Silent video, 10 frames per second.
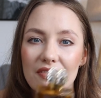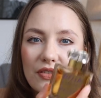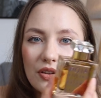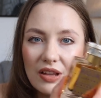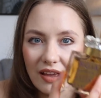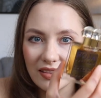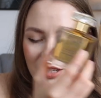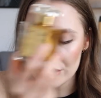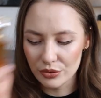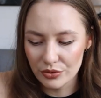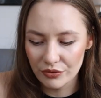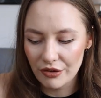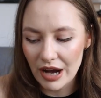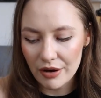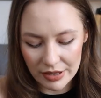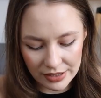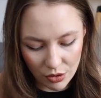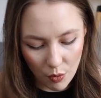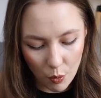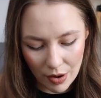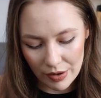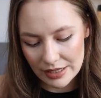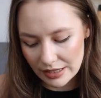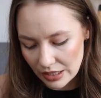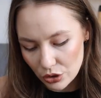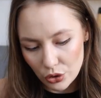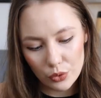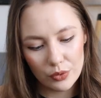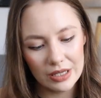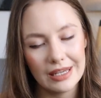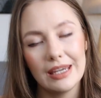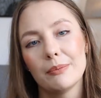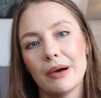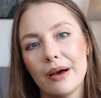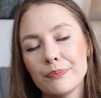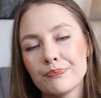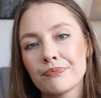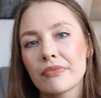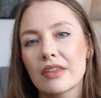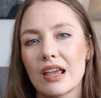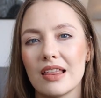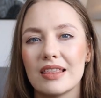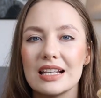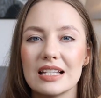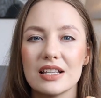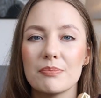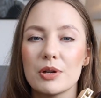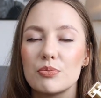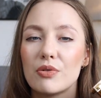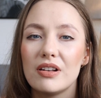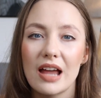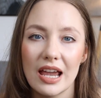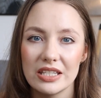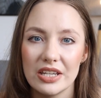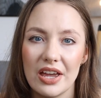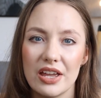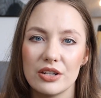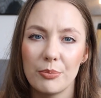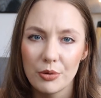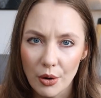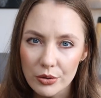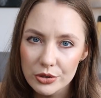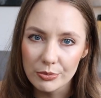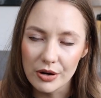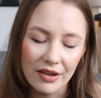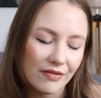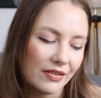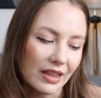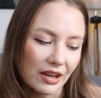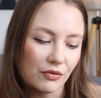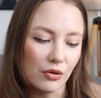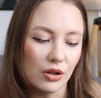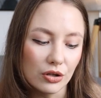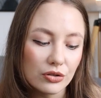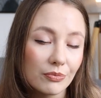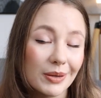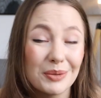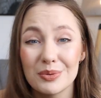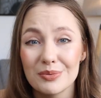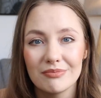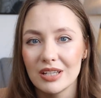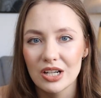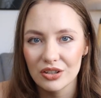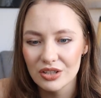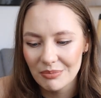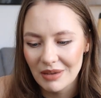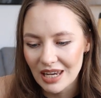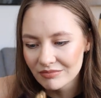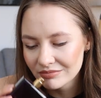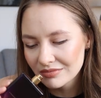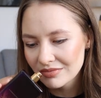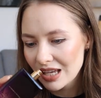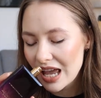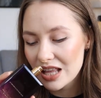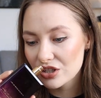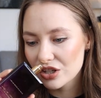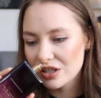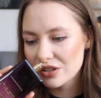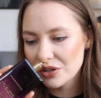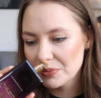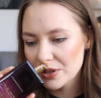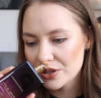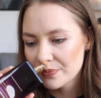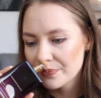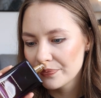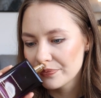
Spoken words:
if you like this sort of fragrance. Whereas the new Enigma, this is much more lighter and approachable, I feel like, for a lot of people, including me. It's just so much